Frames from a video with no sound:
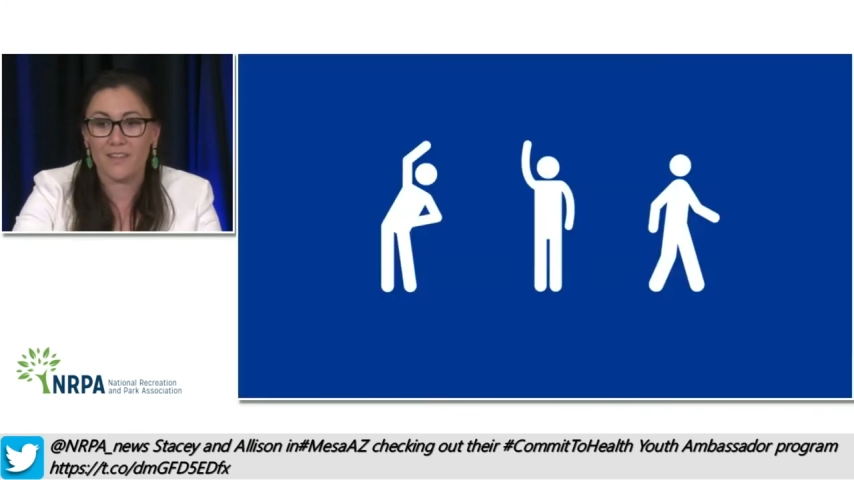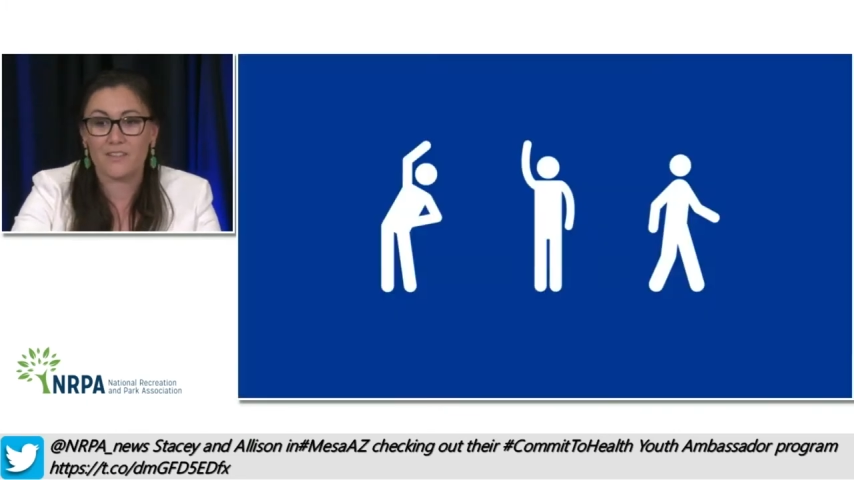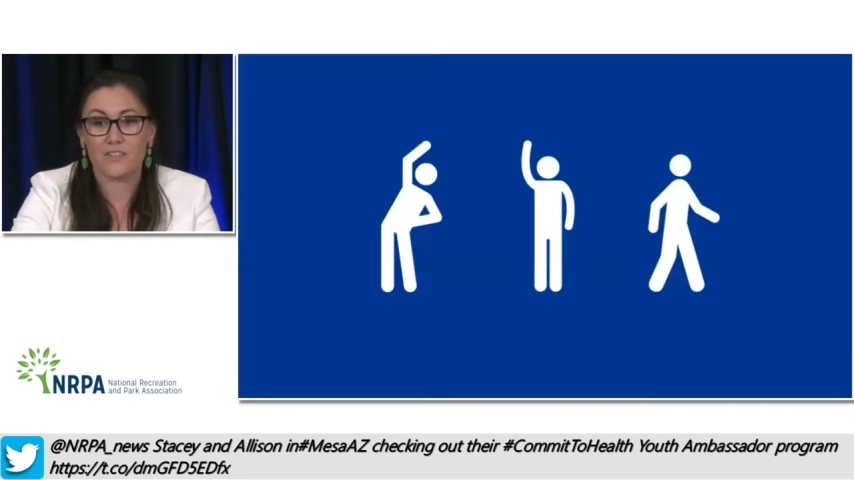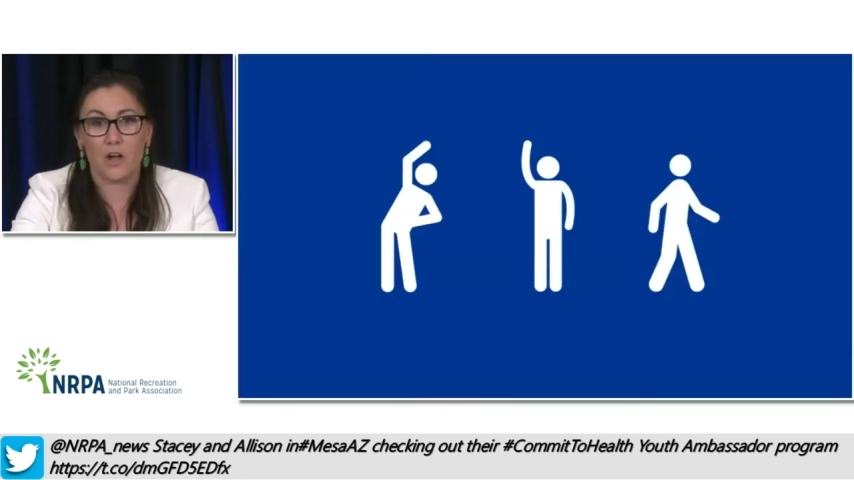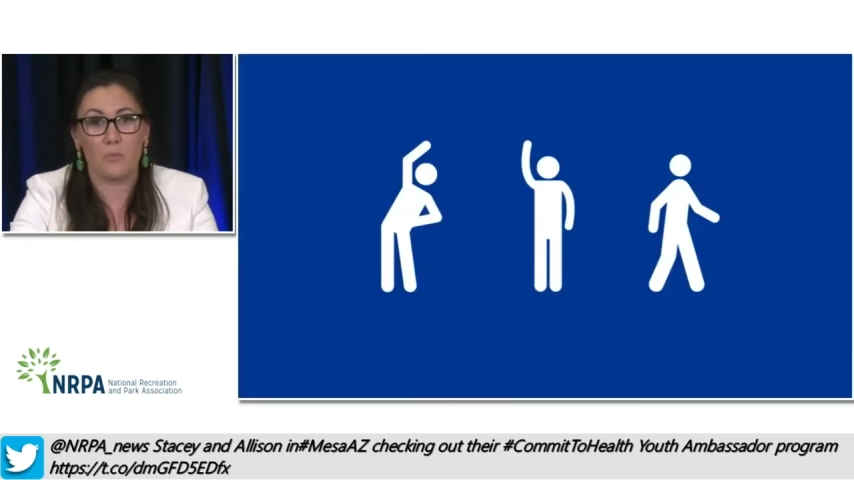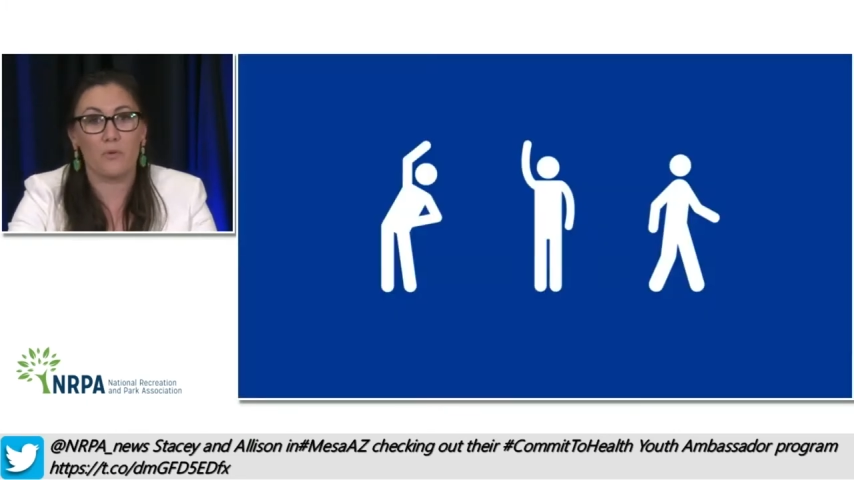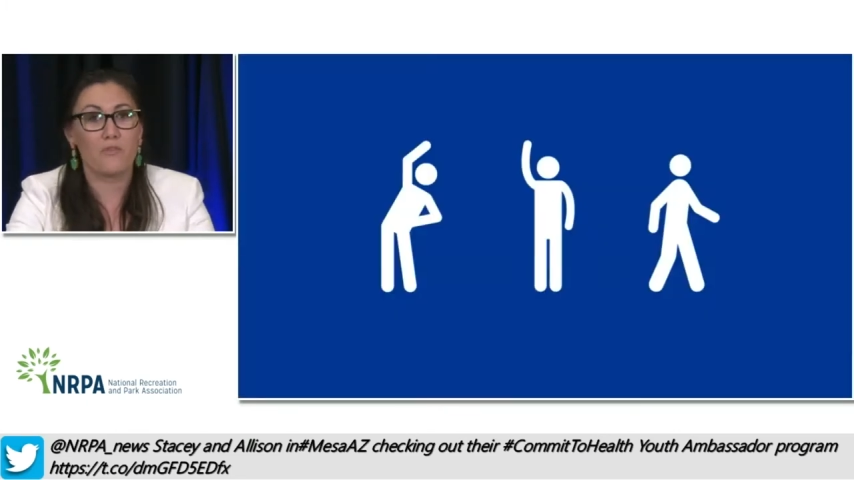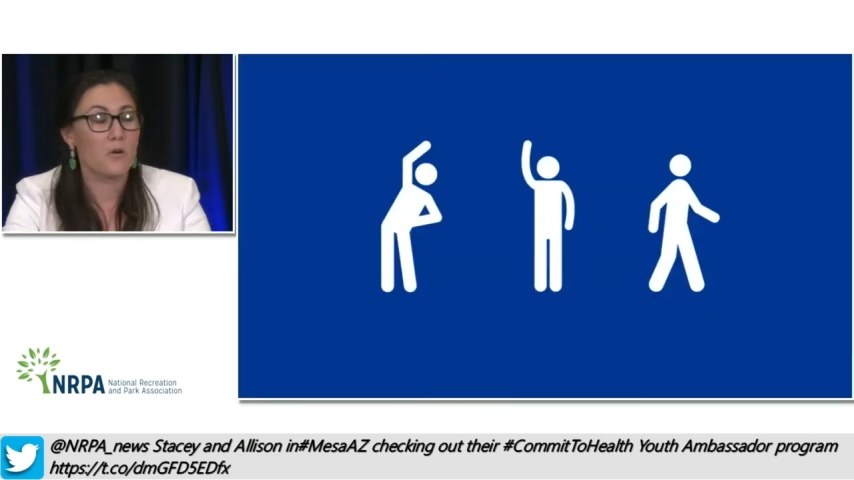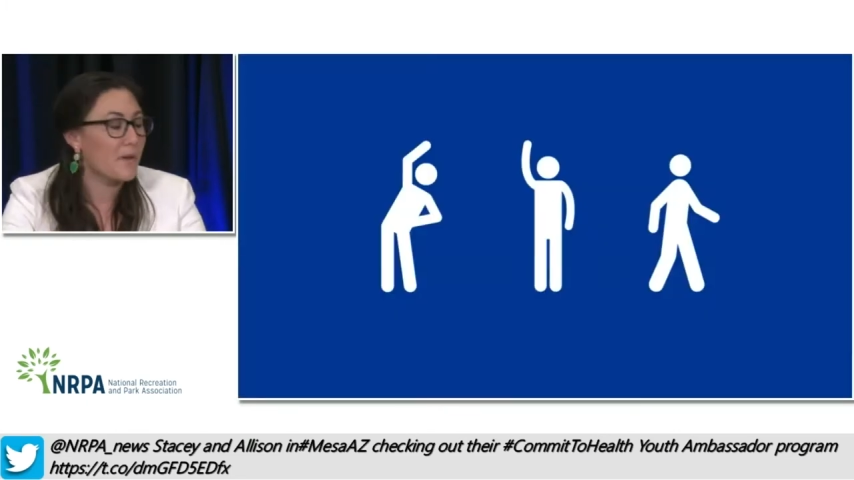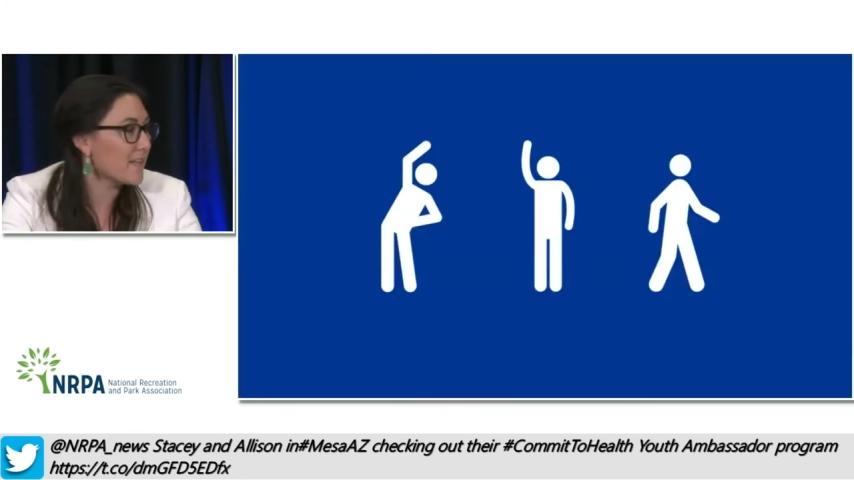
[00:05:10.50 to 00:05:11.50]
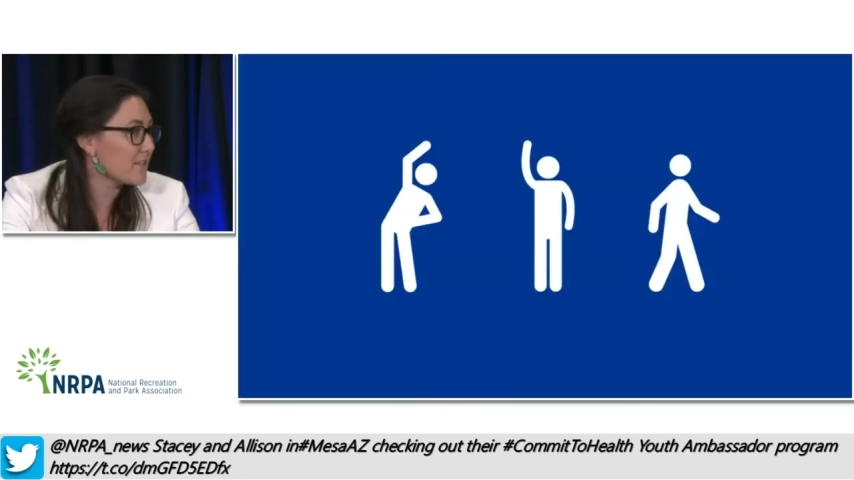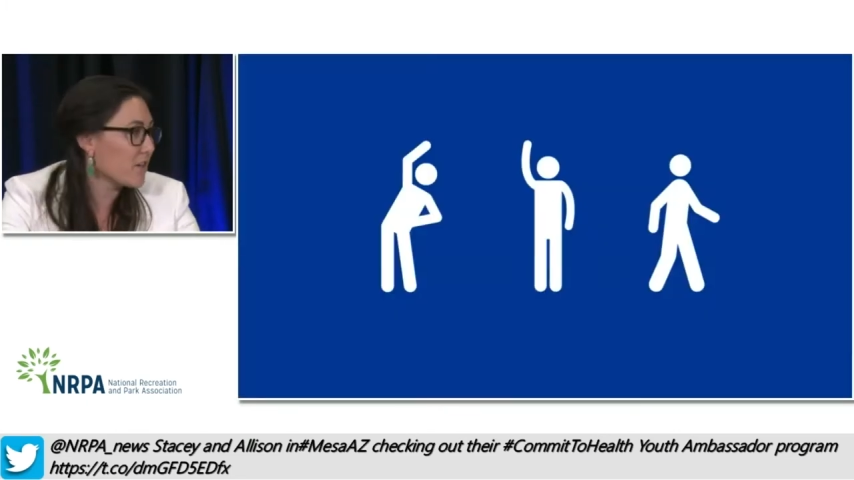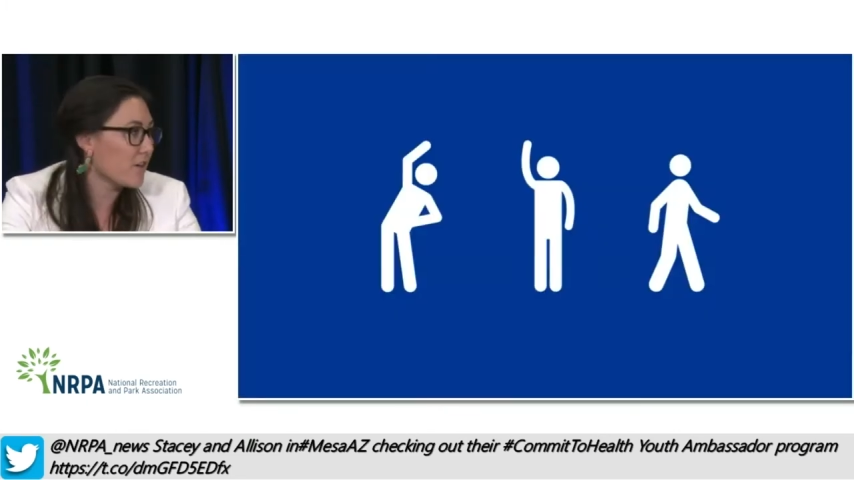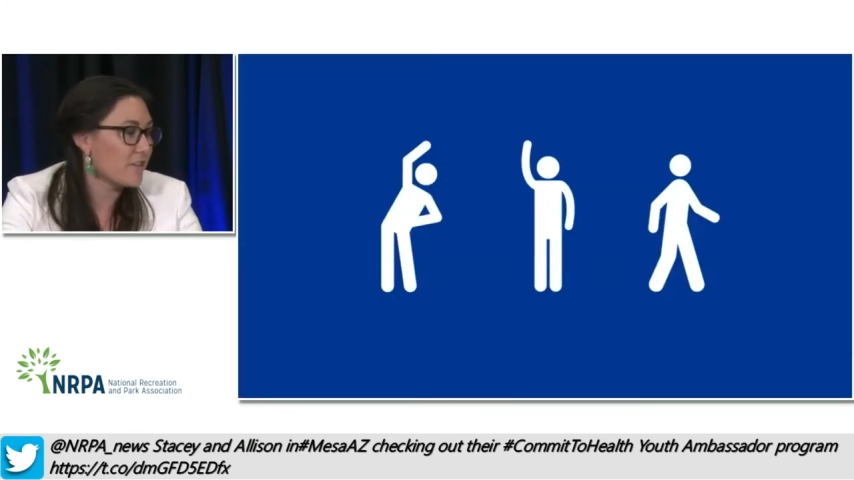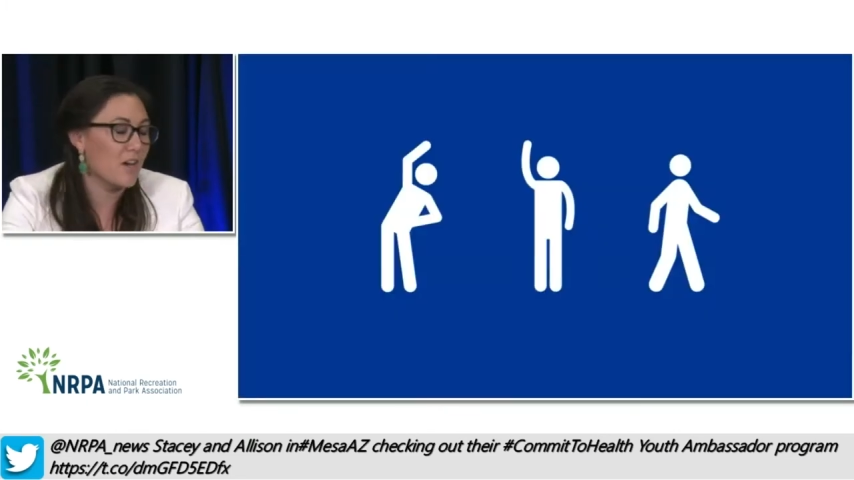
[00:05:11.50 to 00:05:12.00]
So before we get
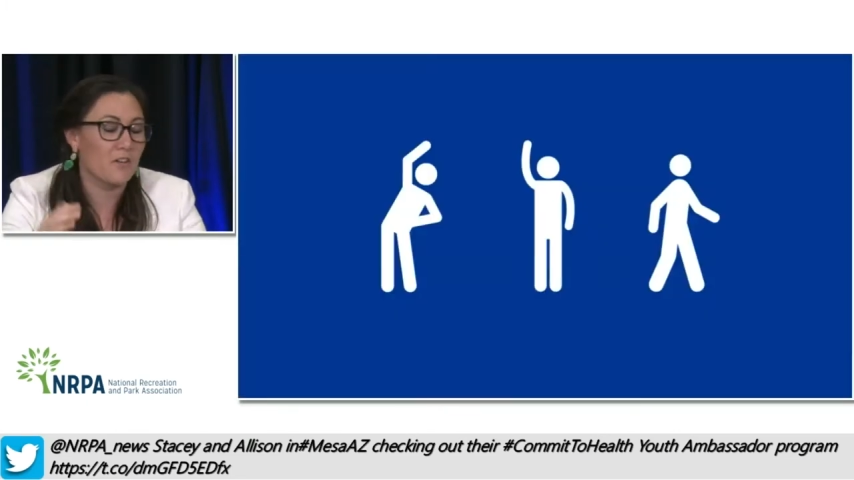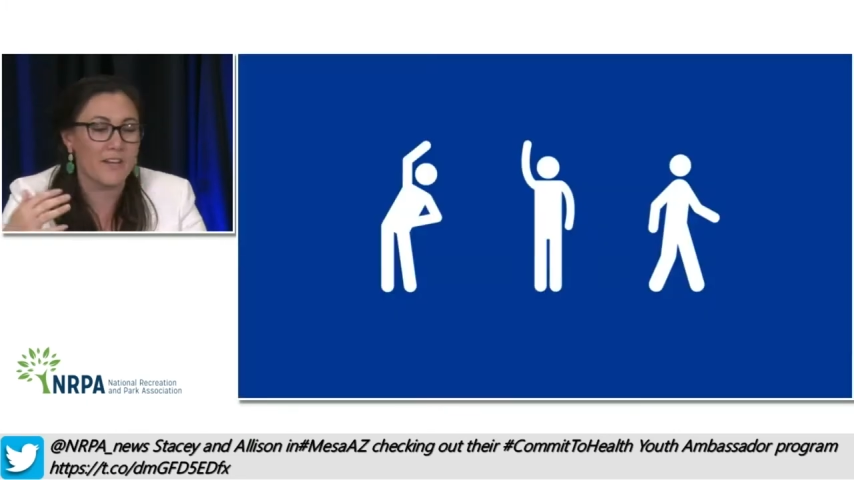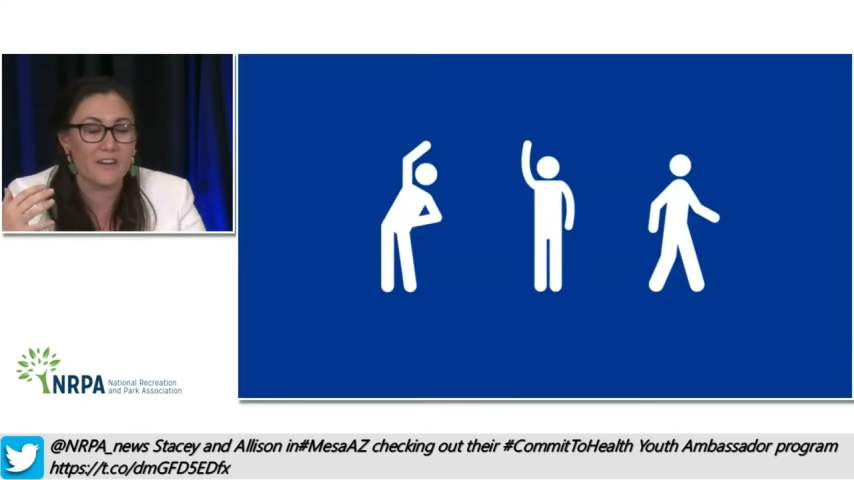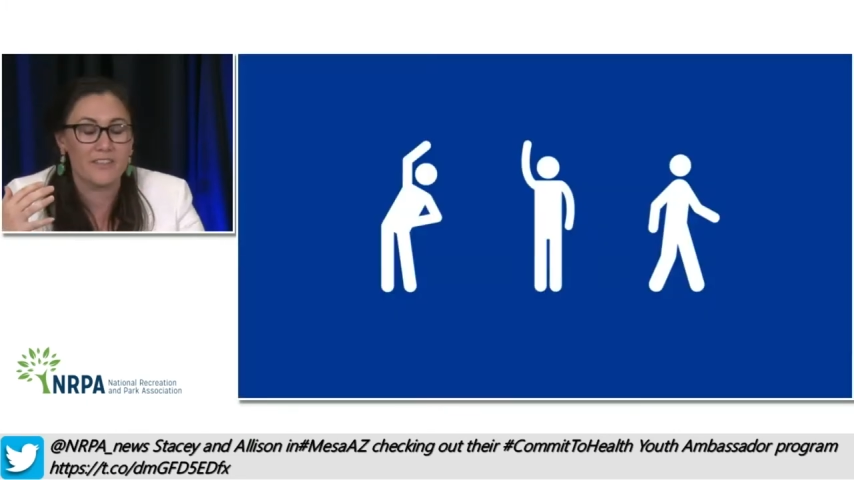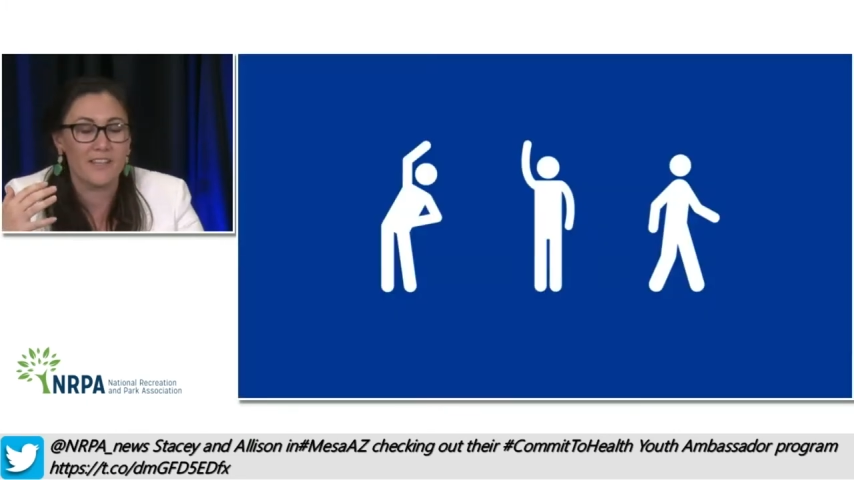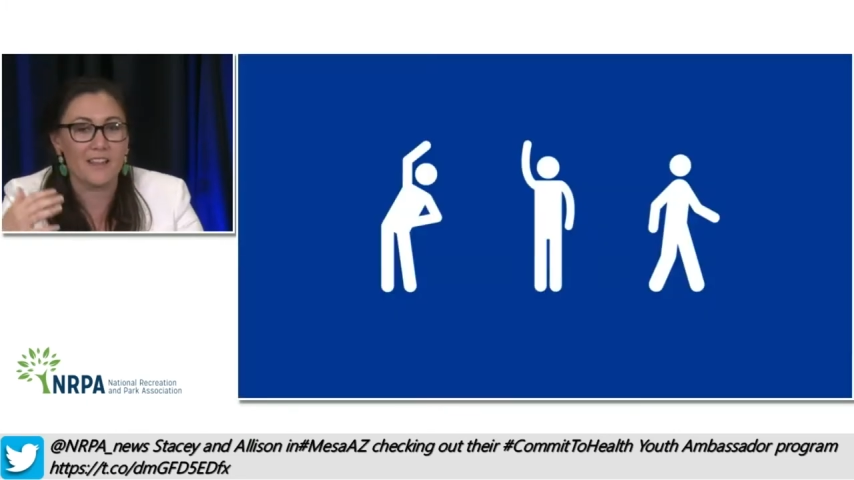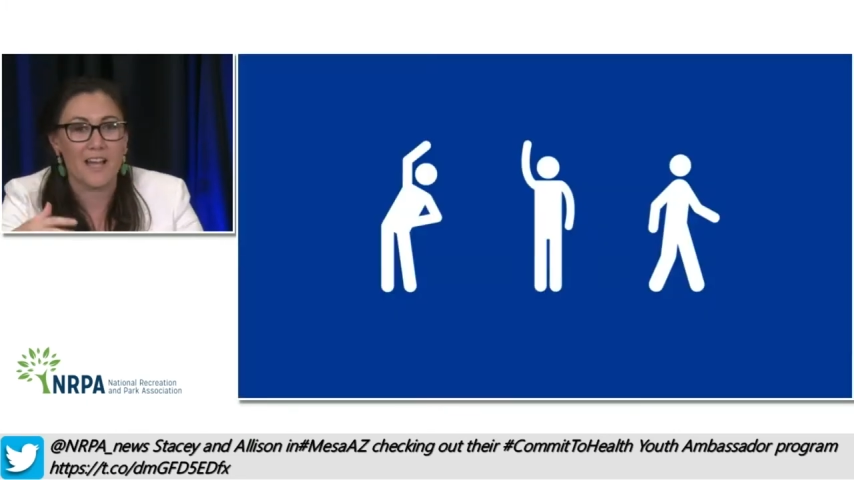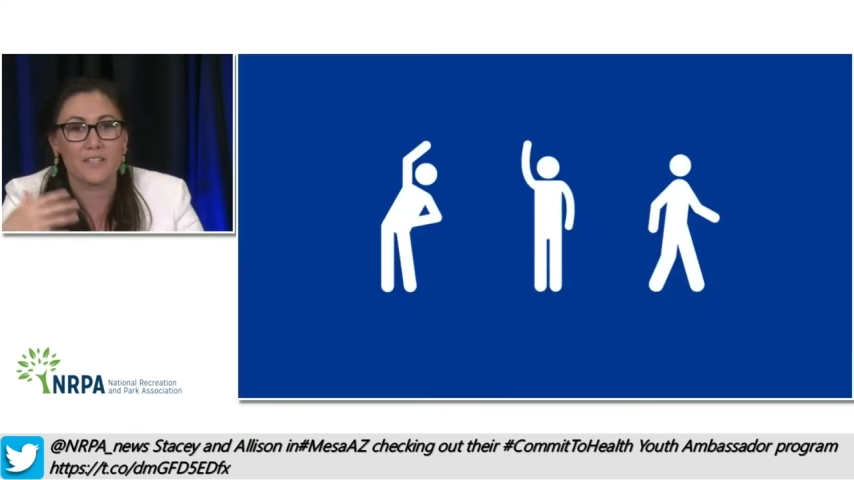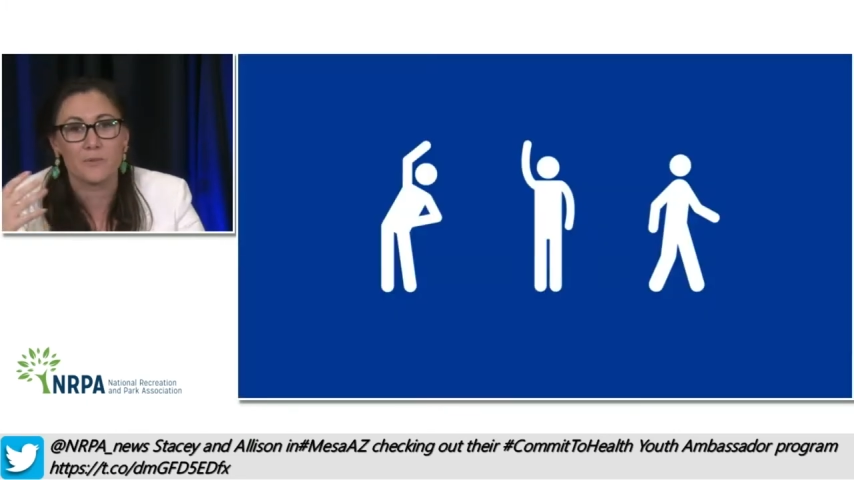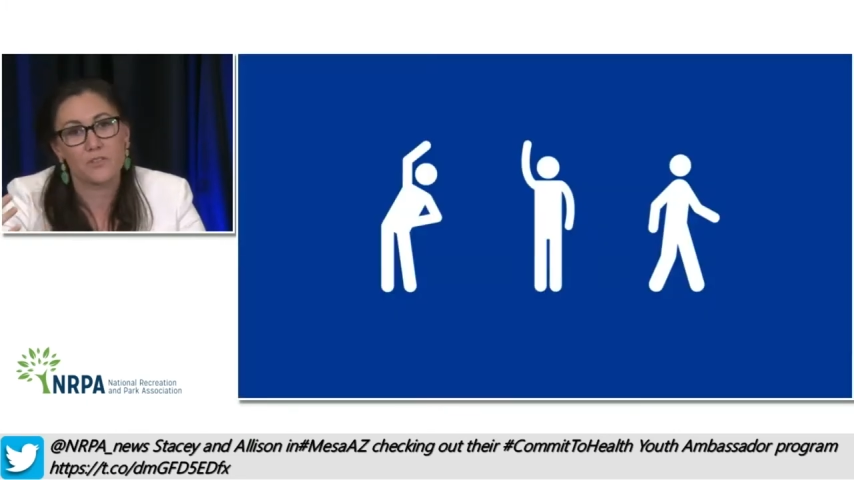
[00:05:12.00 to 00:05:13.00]
started though, and here at the Alliance,